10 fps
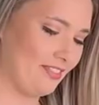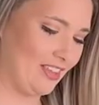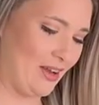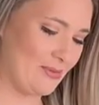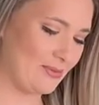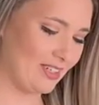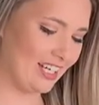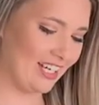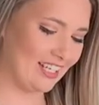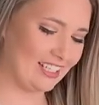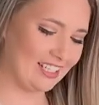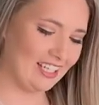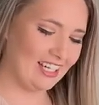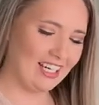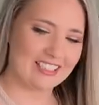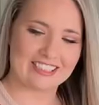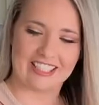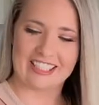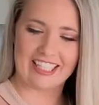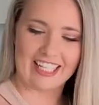All right, it's
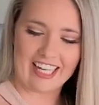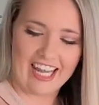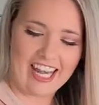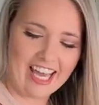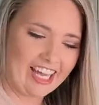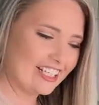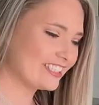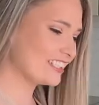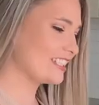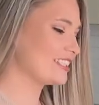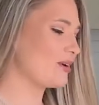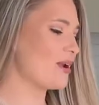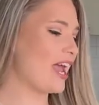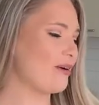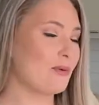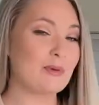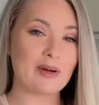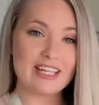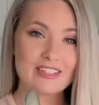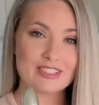looking nice. So now what we
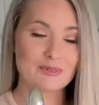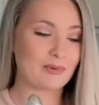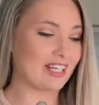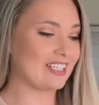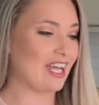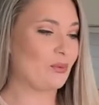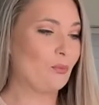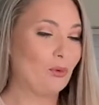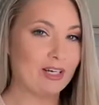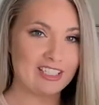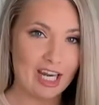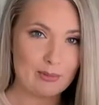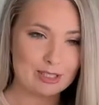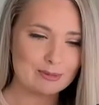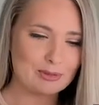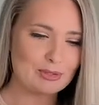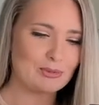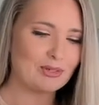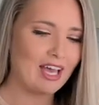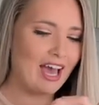wanna do is we wanna take one
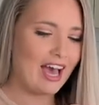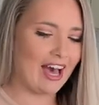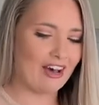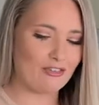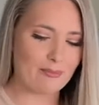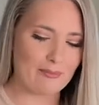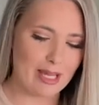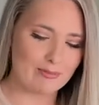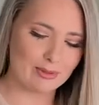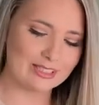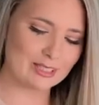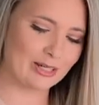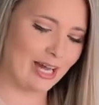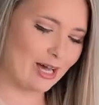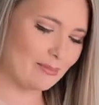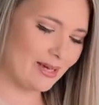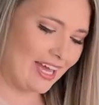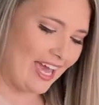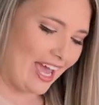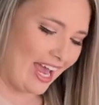tablespoon of maple syrup
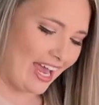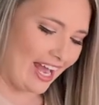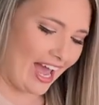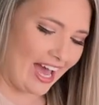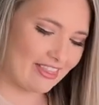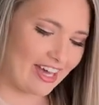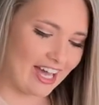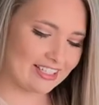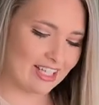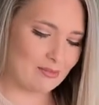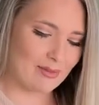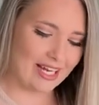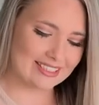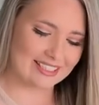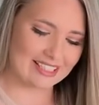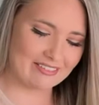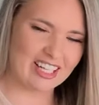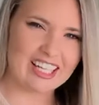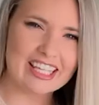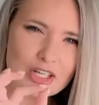and add that to the mix to give it a
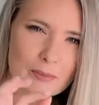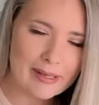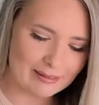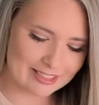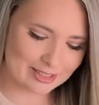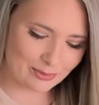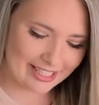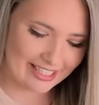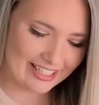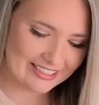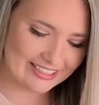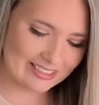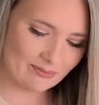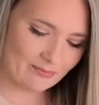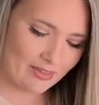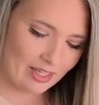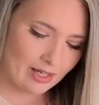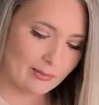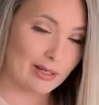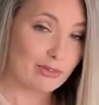little bit of sweetness.
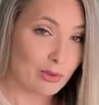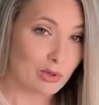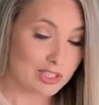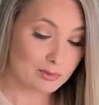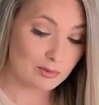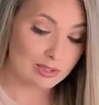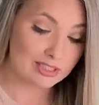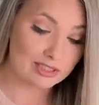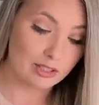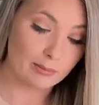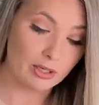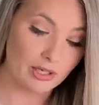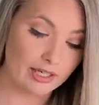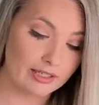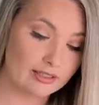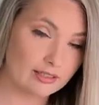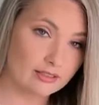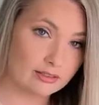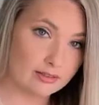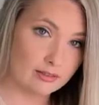But of course, we will still put
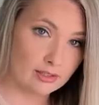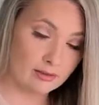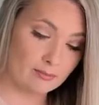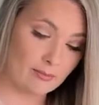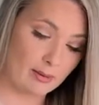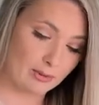maple